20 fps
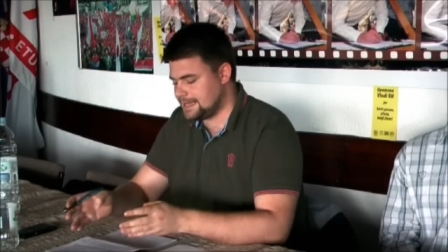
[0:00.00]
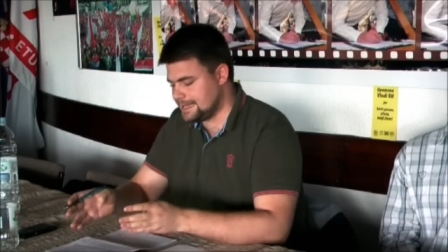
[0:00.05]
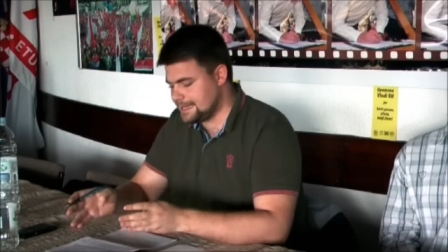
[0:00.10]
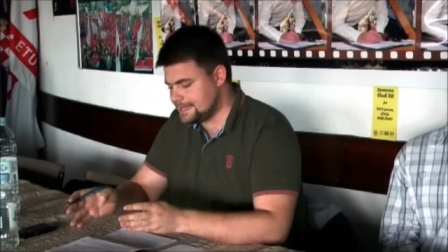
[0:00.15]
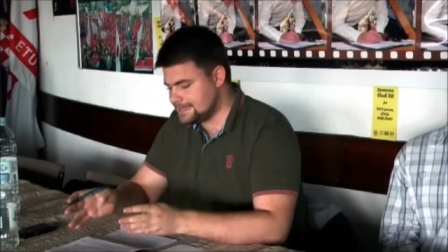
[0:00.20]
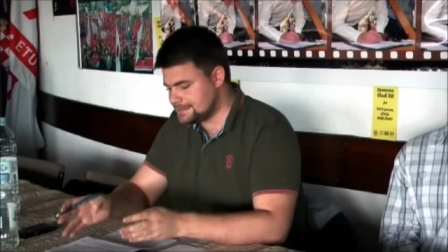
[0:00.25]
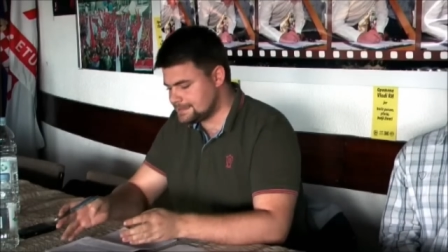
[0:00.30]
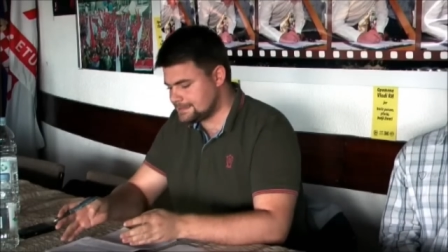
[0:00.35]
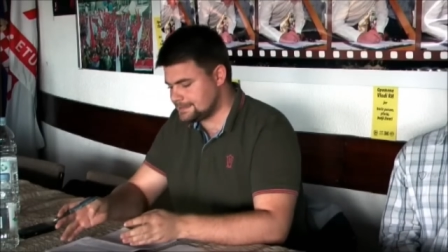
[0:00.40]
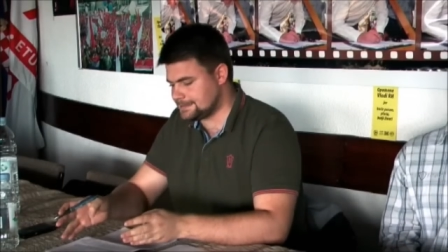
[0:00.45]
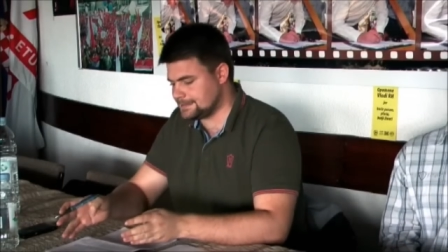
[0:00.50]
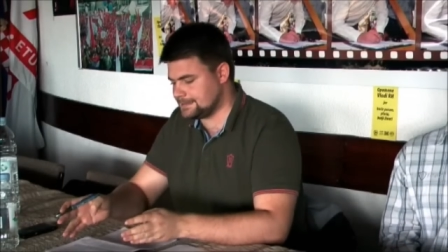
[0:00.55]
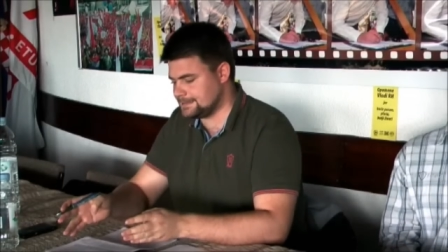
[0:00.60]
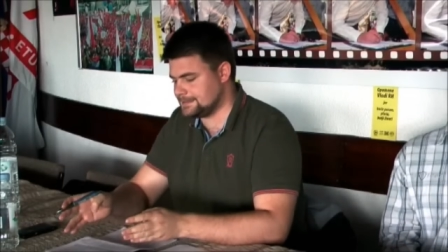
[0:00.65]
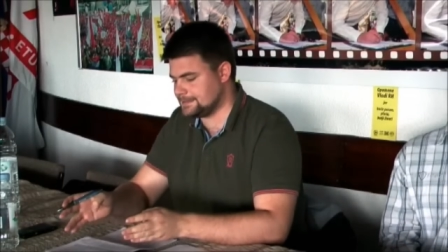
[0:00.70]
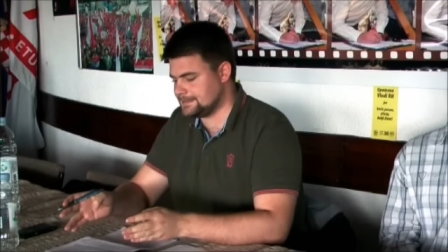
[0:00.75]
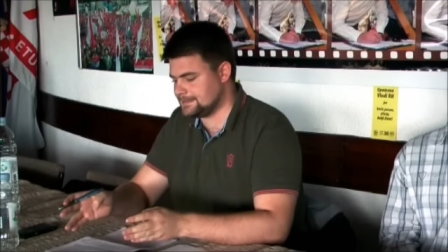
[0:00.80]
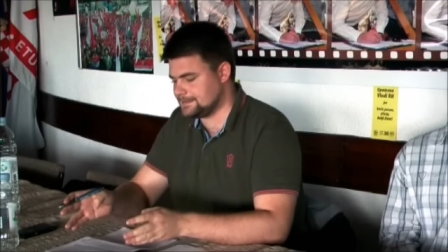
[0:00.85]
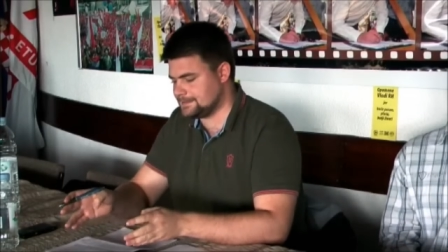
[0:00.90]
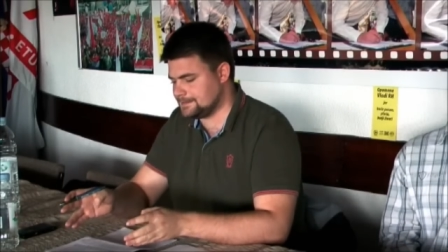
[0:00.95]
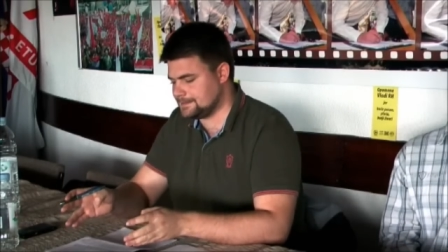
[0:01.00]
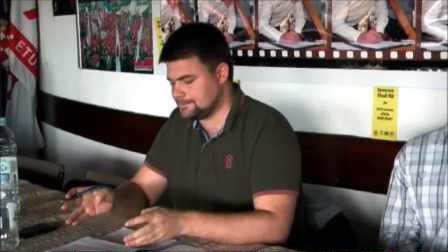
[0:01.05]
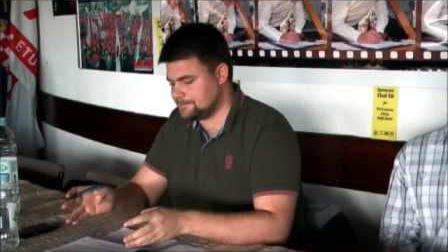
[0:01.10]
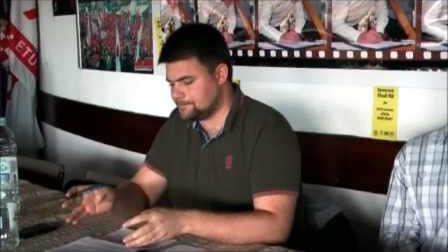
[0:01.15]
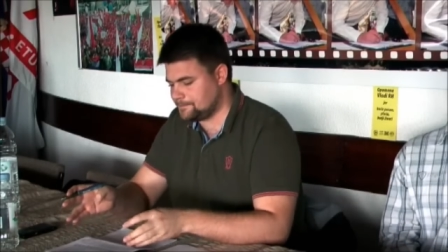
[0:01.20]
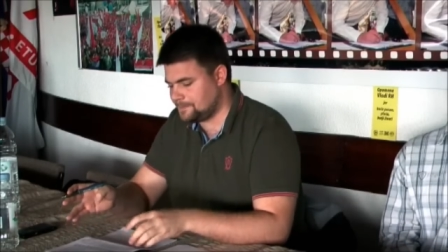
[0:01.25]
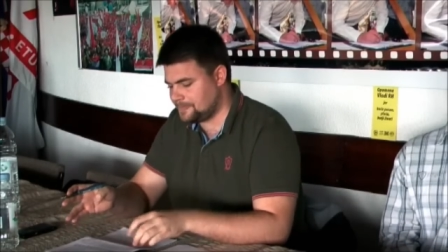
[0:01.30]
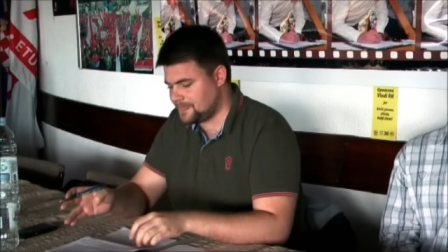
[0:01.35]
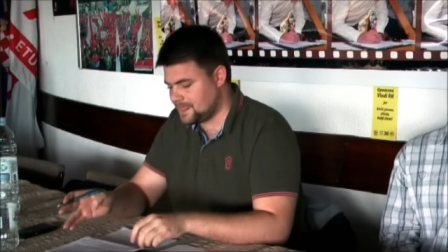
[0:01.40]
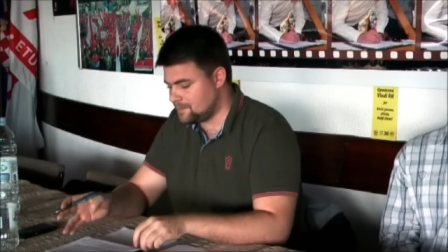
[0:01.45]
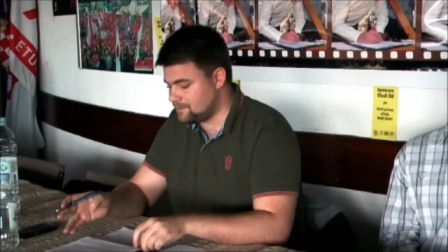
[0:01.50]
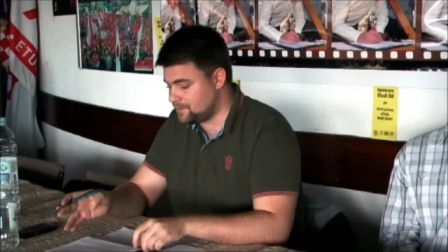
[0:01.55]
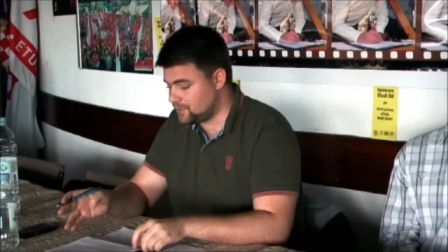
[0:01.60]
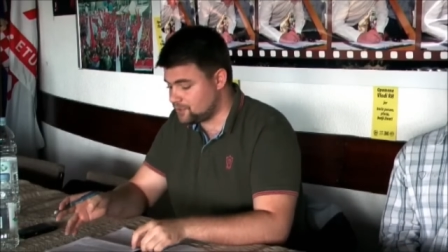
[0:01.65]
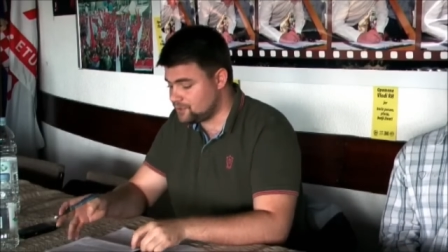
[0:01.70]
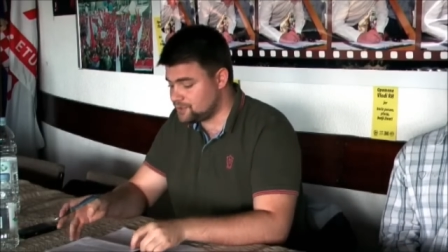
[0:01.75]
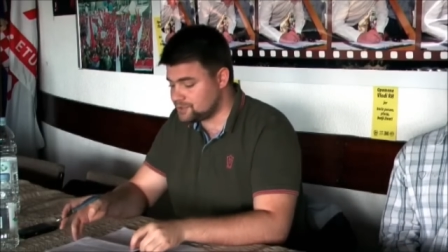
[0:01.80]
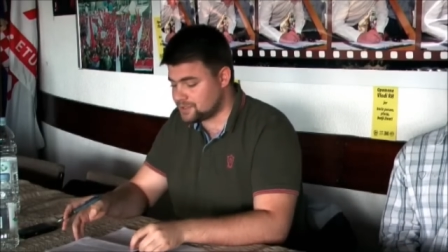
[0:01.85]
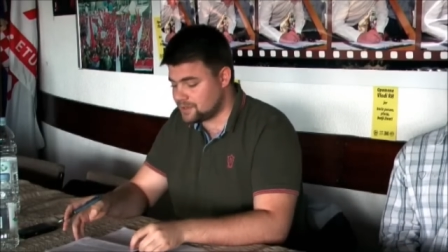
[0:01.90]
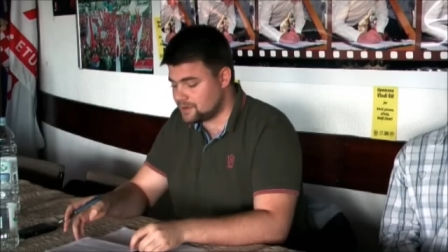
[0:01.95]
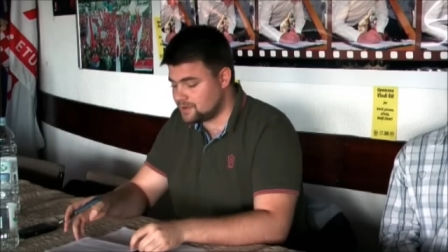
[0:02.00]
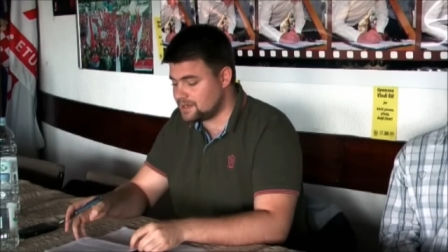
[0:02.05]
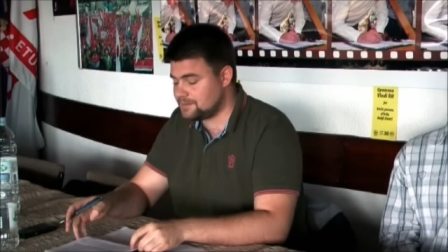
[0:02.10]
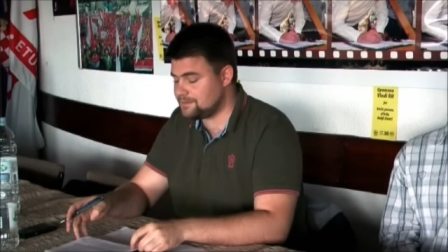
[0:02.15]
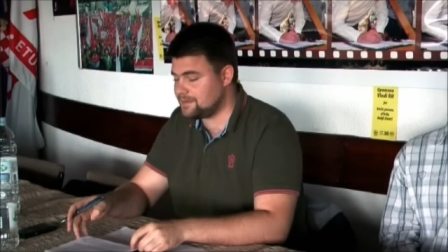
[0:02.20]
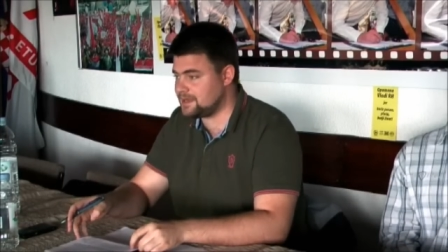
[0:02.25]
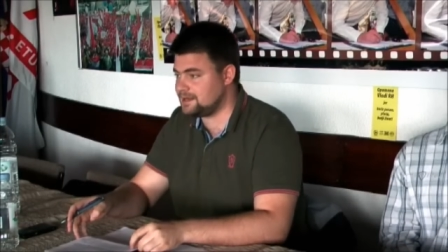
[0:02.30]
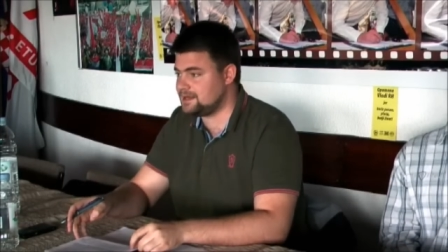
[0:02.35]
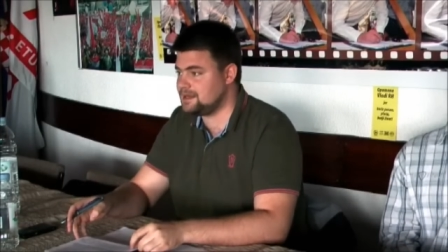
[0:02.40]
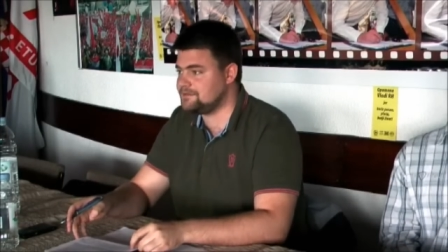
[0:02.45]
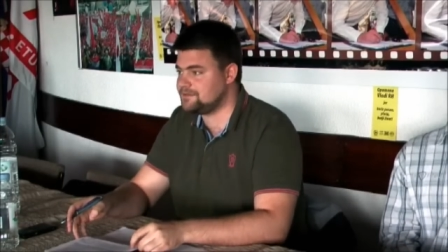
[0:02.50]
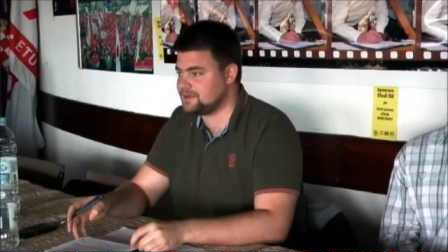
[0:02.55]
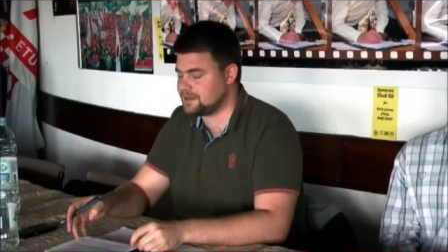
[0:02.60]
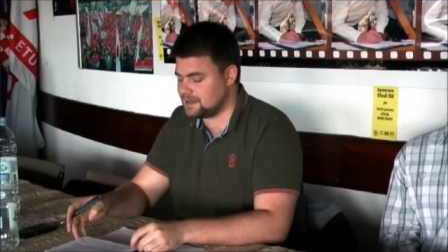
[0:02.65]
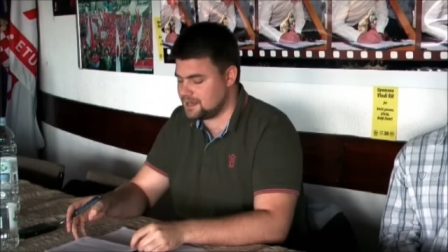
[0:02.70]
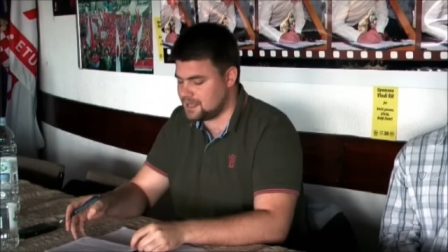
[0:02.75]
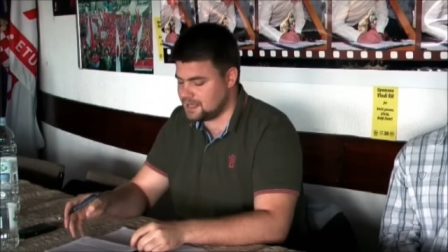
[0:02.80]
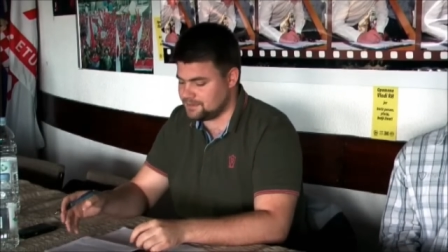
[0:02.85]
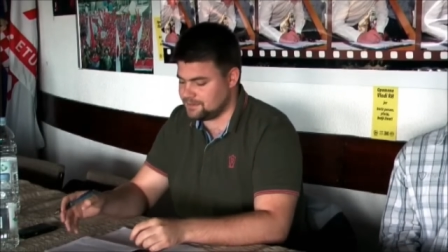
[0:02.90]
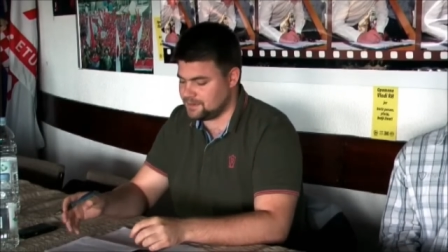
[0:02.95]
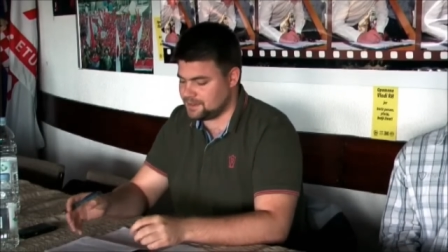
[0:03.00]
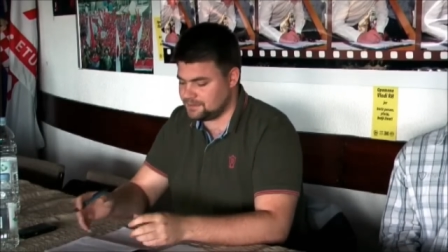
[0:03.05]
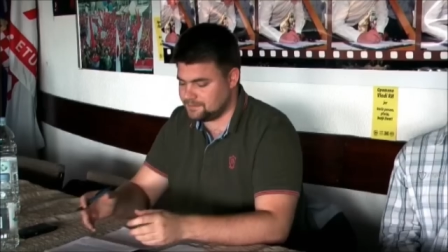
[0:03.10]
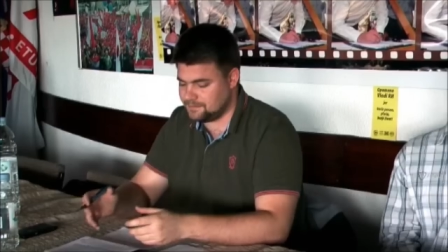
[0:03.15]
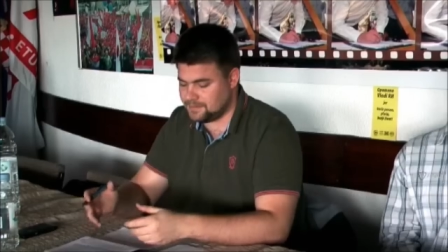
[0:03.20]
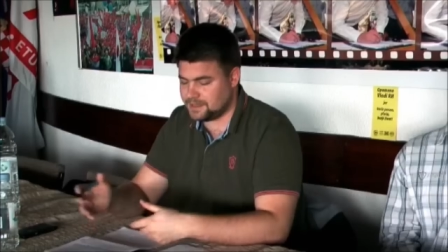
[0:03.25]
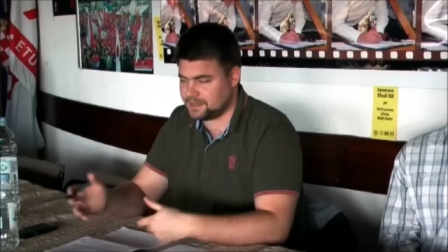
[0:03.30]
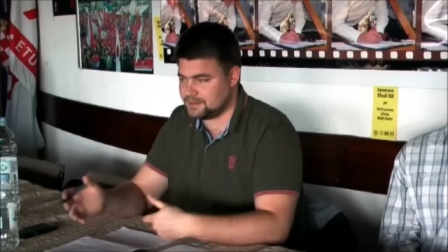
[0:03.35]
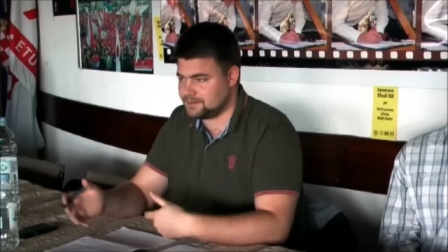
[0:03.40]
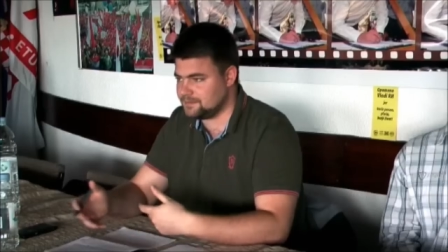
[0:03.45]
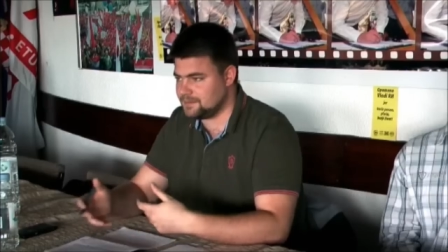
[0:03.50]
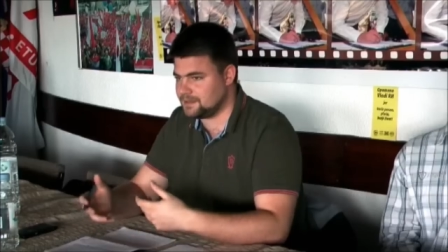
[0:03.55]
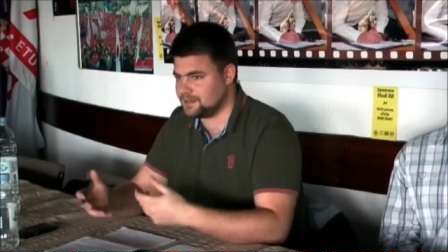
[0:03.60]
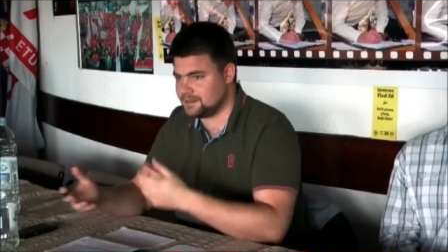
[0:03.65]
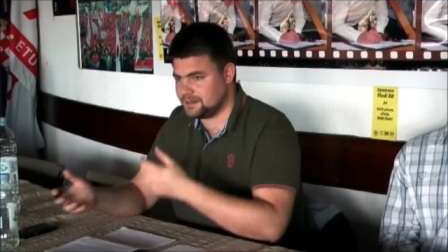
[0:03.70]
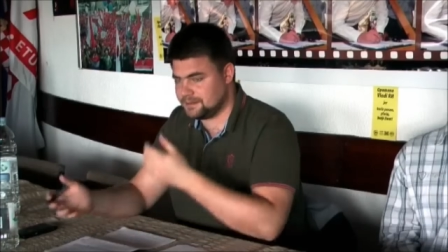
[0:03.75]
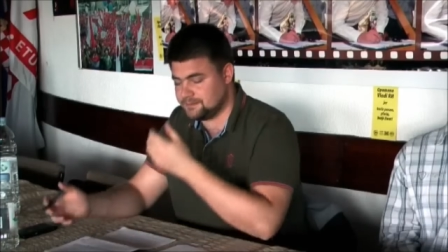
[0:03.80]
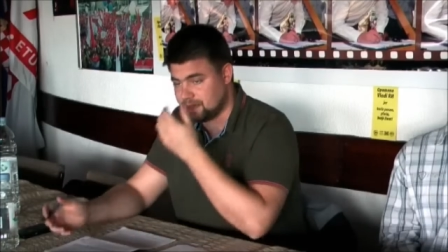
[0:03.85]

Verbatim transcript: is uh, um, produced only by living labor, by, by,